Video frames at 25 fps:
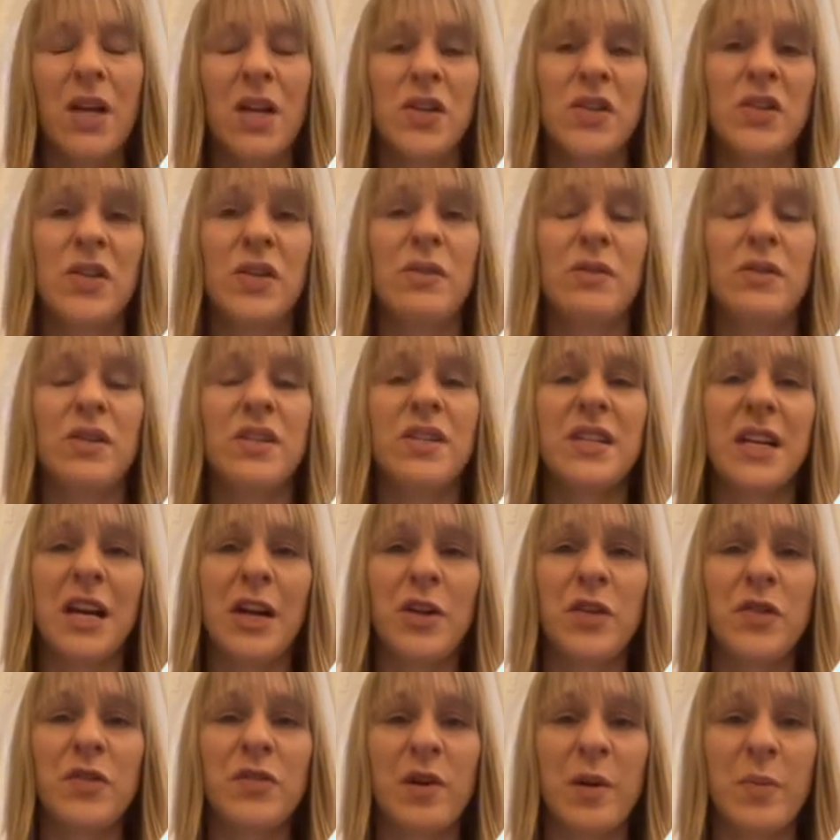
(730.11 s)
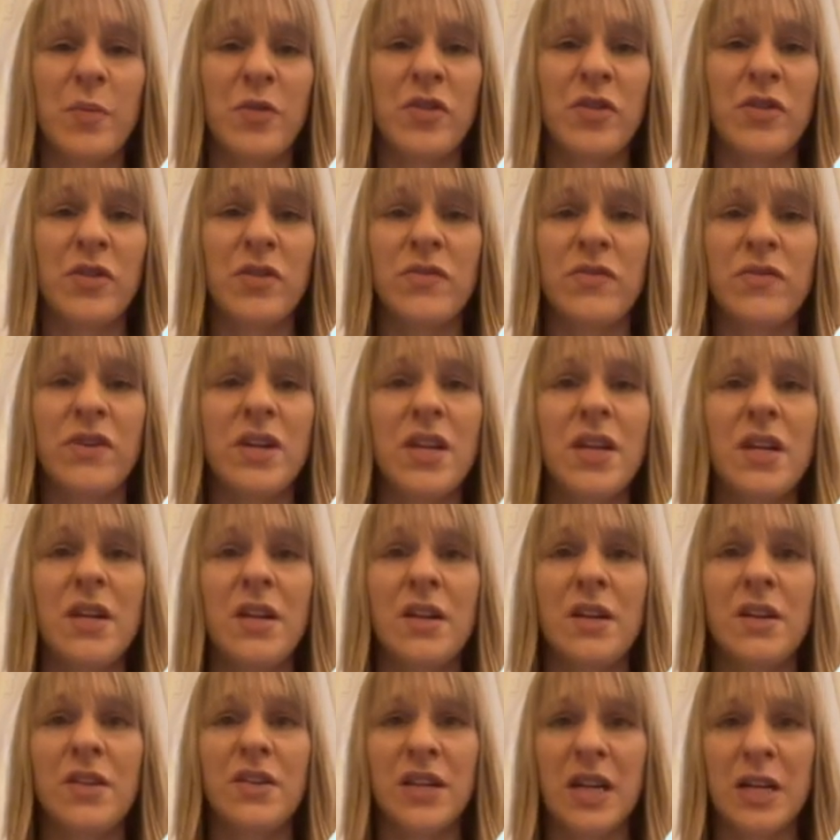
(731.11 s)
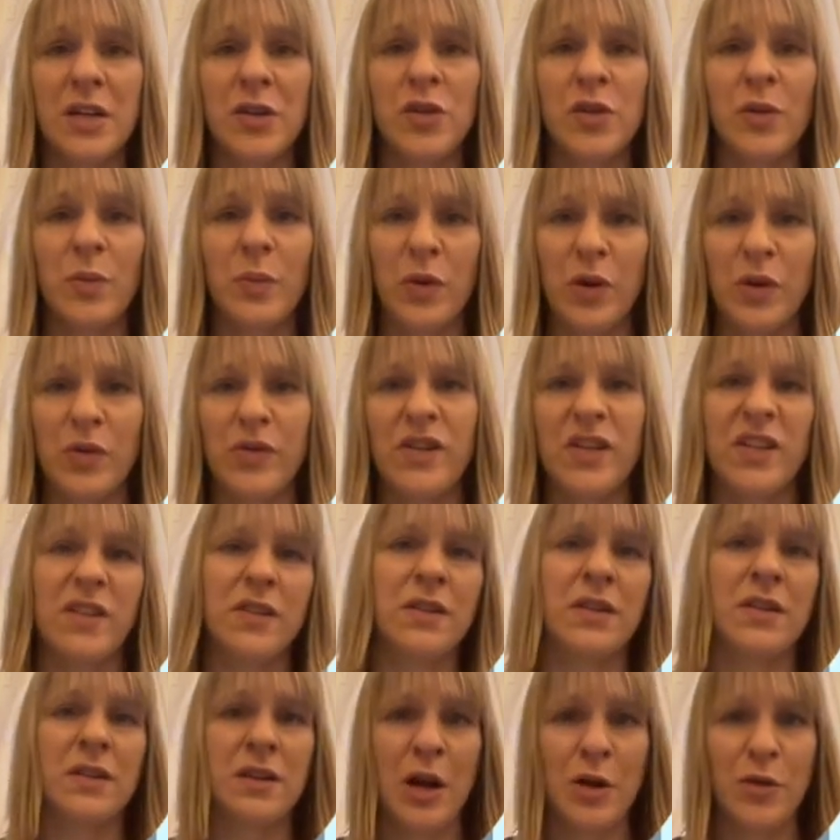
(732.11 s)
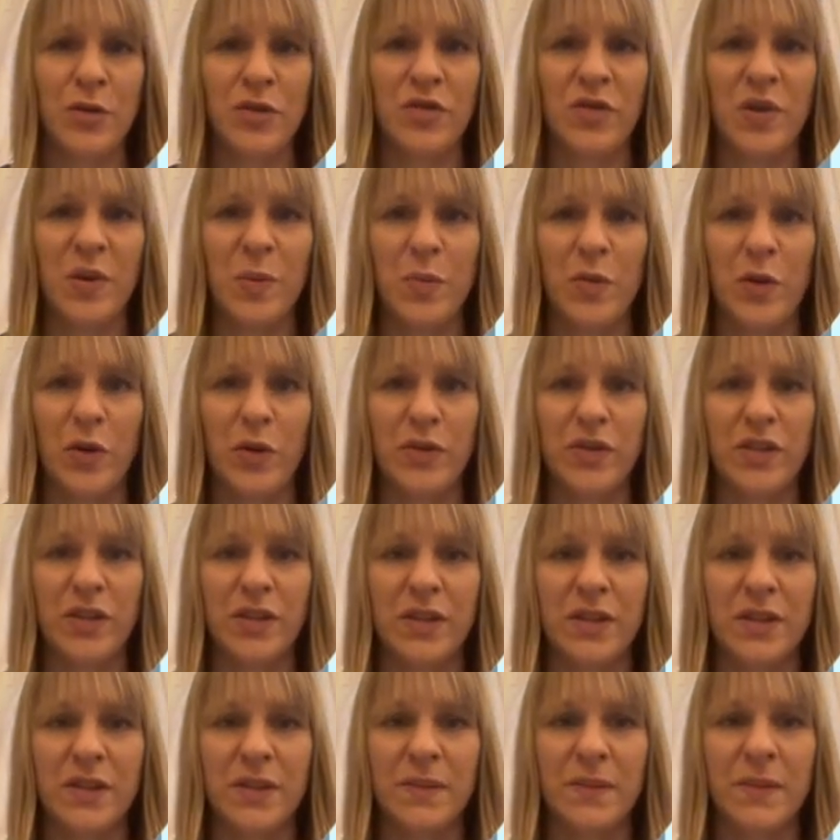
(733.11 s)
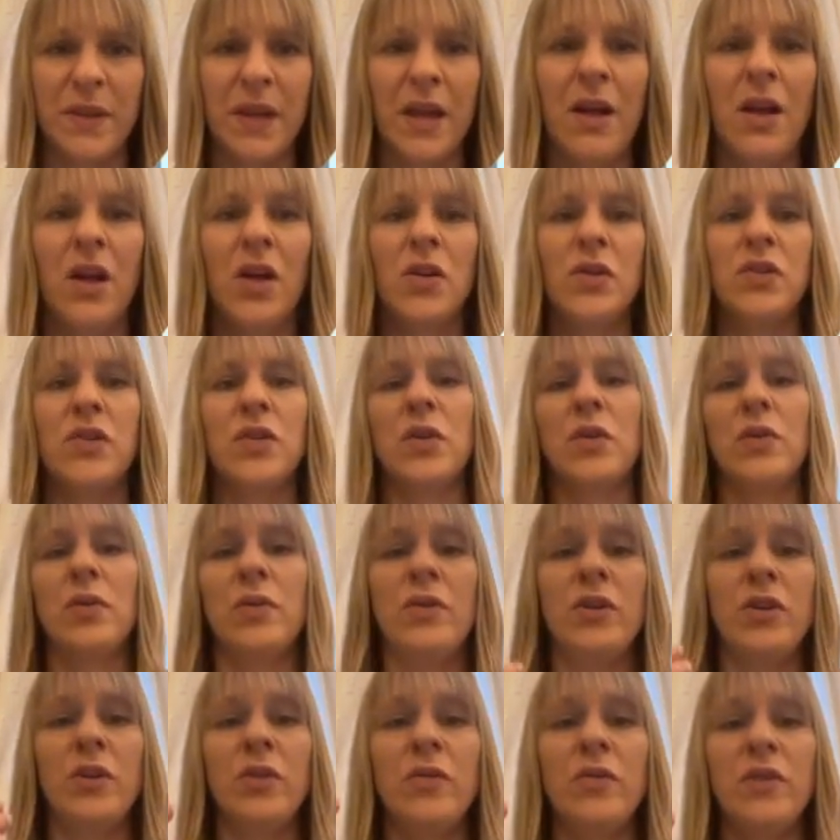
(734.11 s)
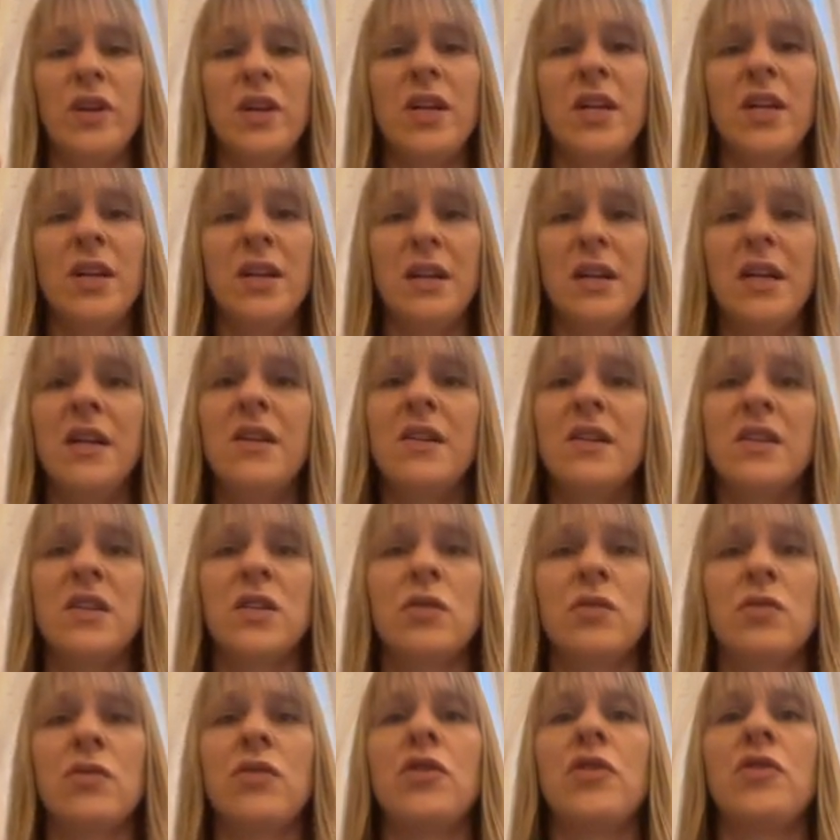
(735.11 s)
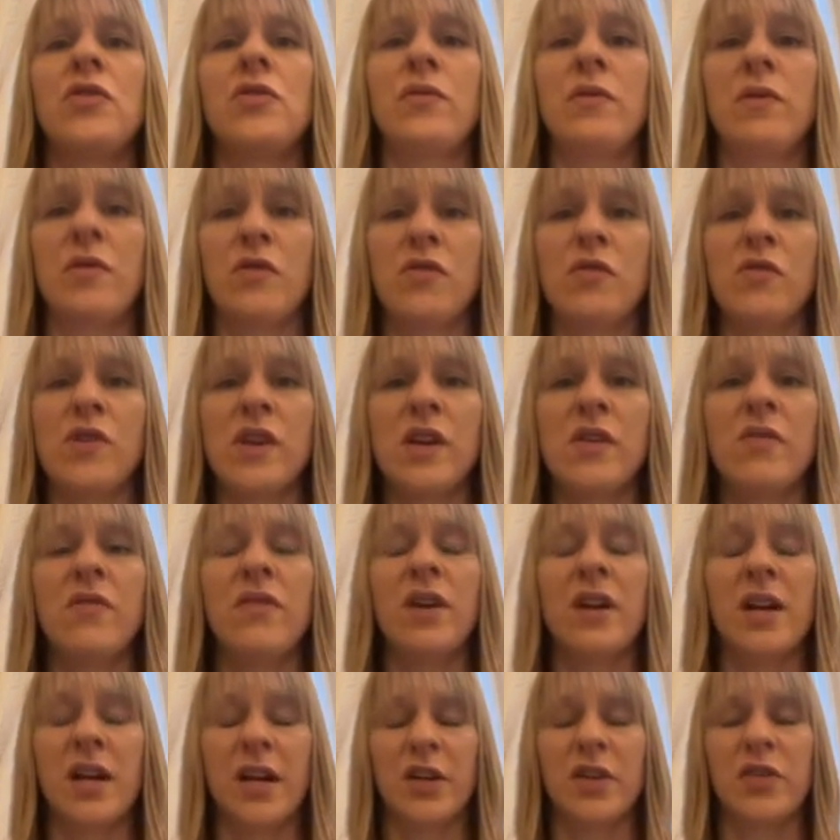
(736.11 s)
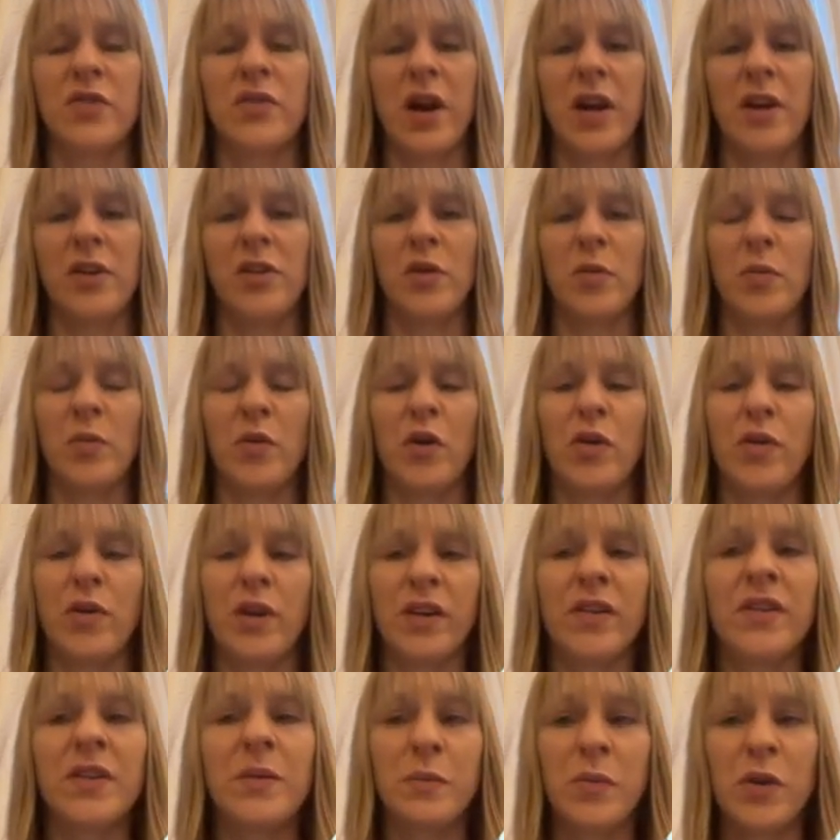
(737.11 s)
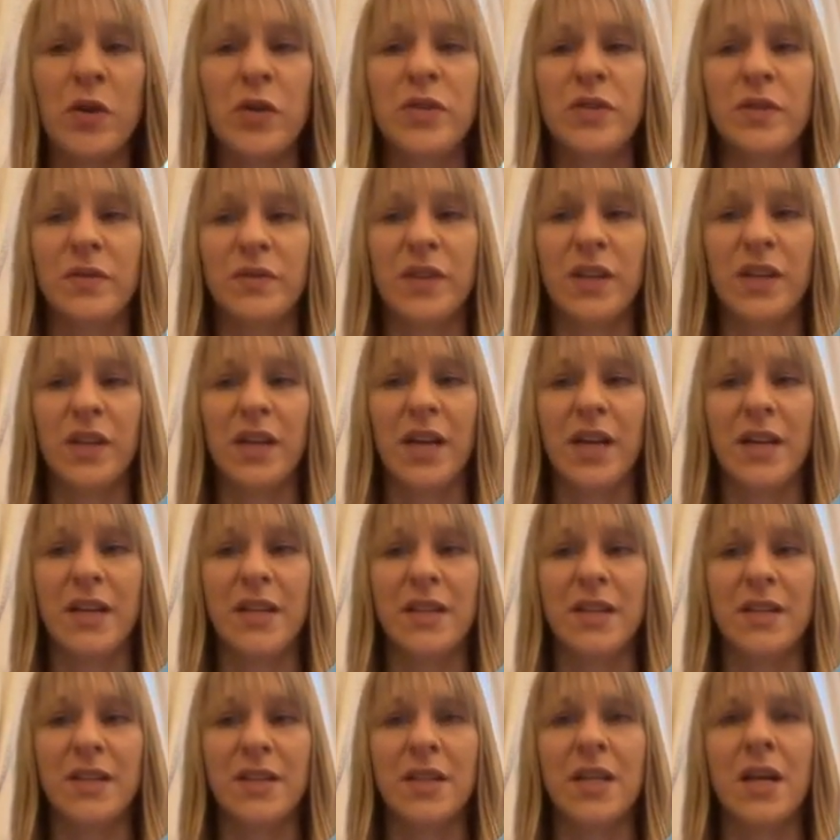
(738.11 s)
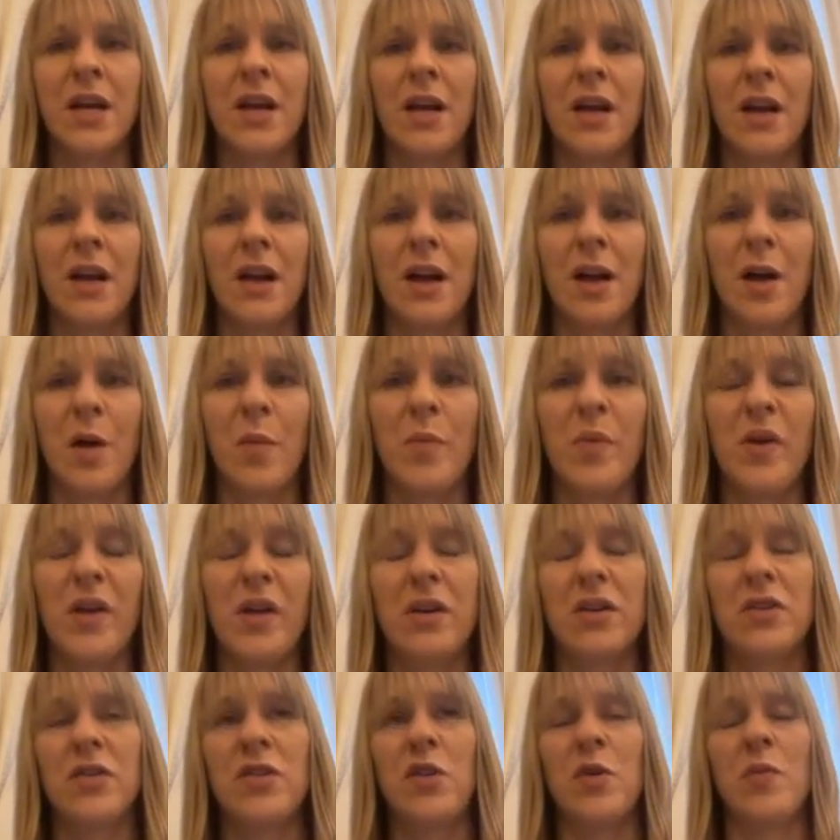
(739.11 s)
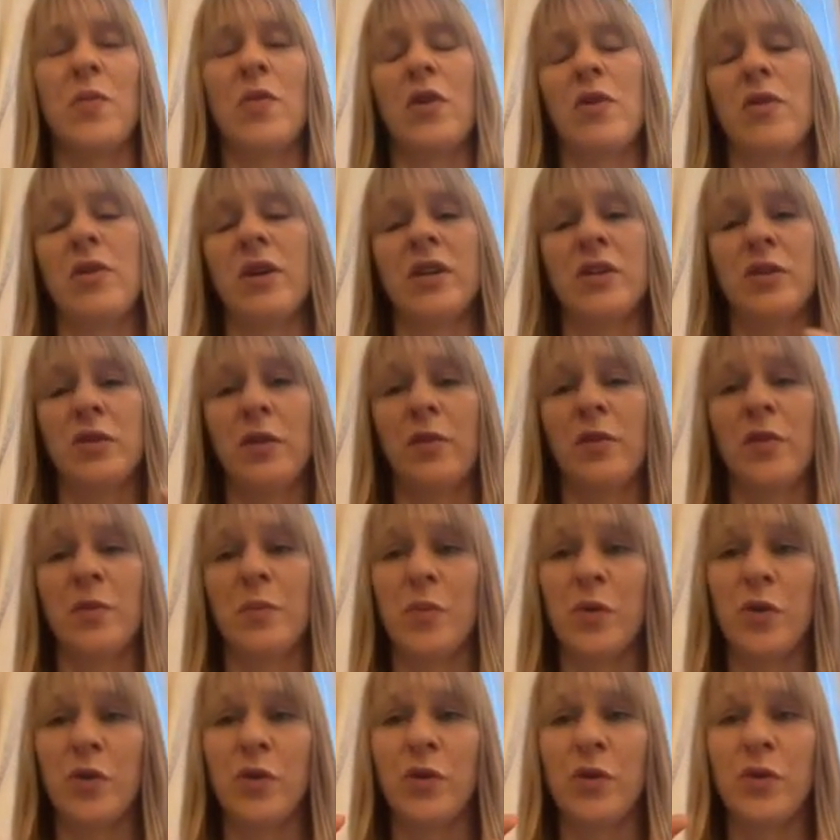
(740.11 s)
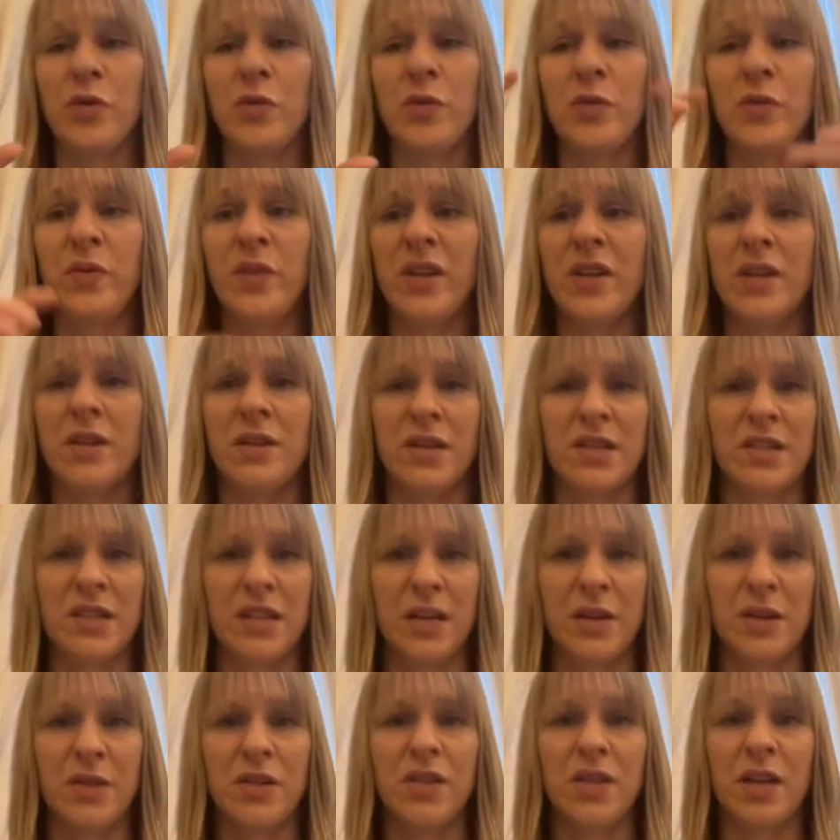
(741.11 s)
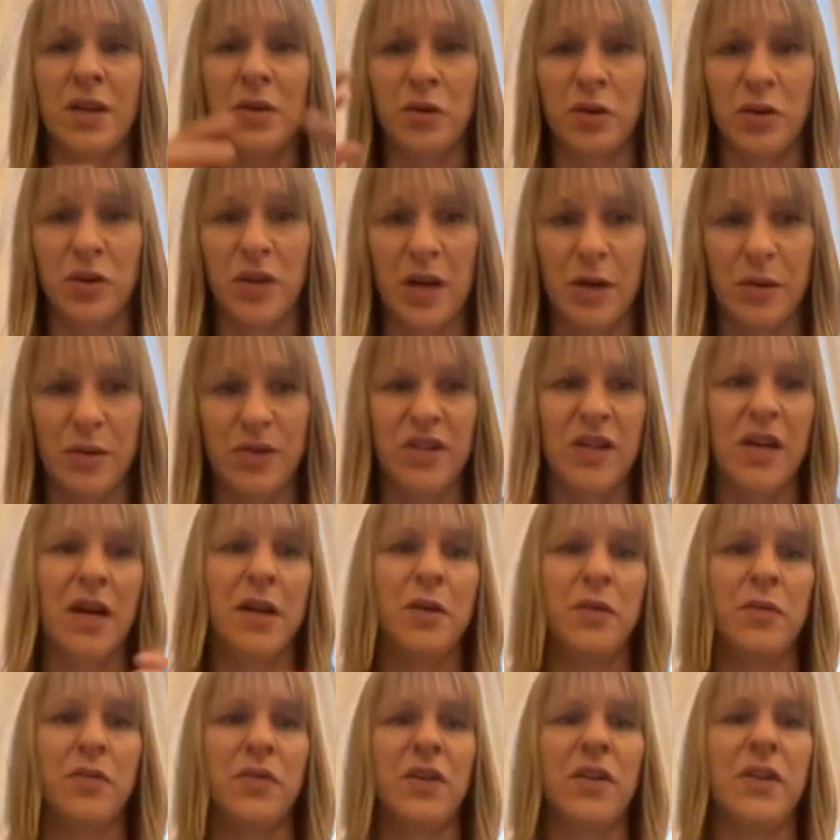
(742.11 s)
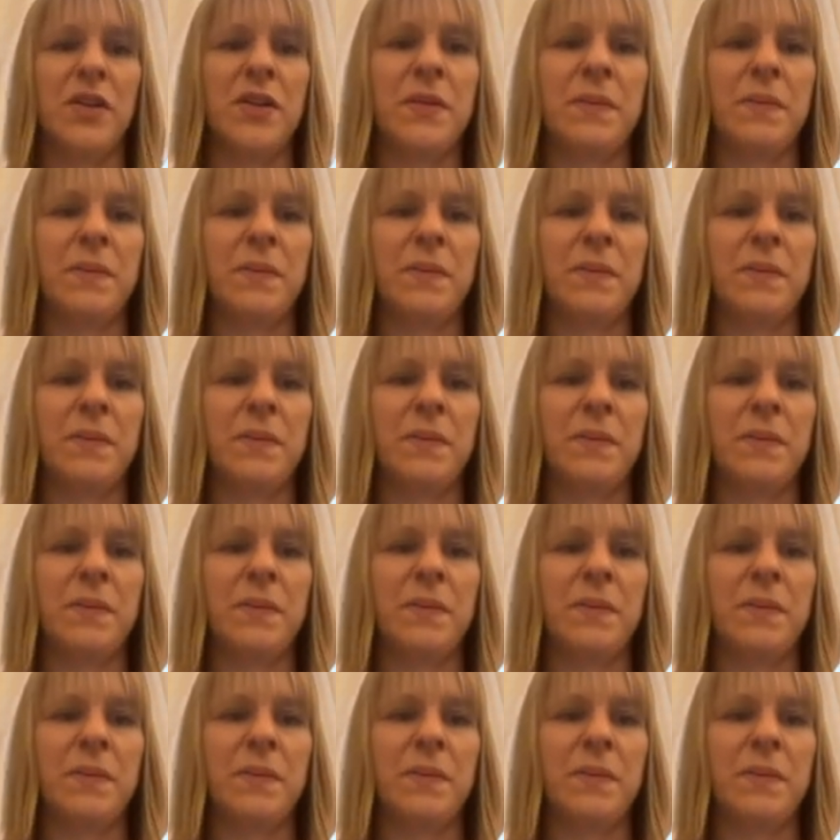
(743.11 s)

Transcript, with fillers: So the cell disruption is really an essential process and downstream process. So you really need this in order to retrieve and extract your products in most of the cases, uh, because your products often produced within the cells and not outside of it.